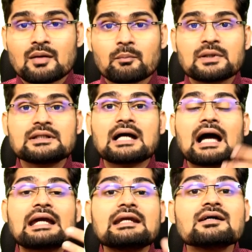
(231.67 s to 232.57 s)
but the
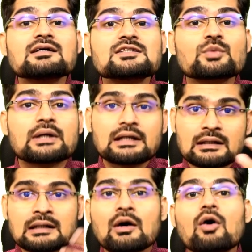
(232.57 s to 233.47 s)
ideas
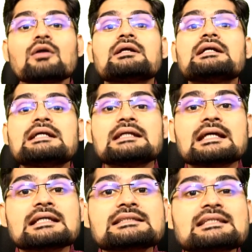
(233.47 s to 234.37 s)
were already
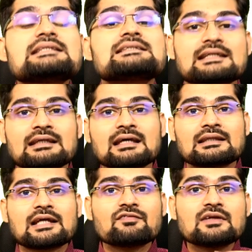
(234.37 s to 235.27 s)
existing
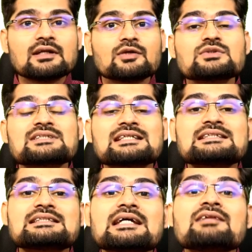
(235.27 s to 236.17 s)
that we need to
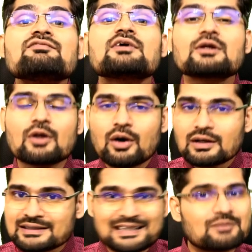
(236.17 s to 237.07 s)
sustain for a
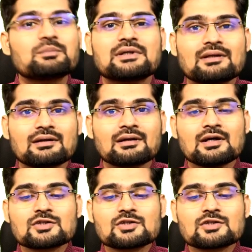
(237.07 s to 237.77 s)
long time period.